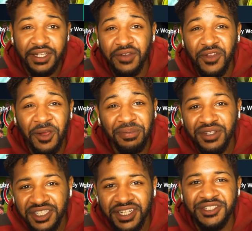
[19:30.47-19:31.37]
Love y'all.
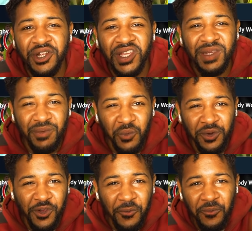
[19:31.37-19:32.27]
Appreciate y'all. Keep it
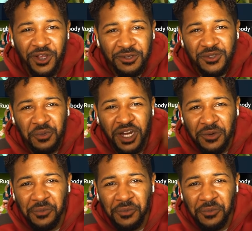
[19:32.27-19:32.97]
real. Real is rare.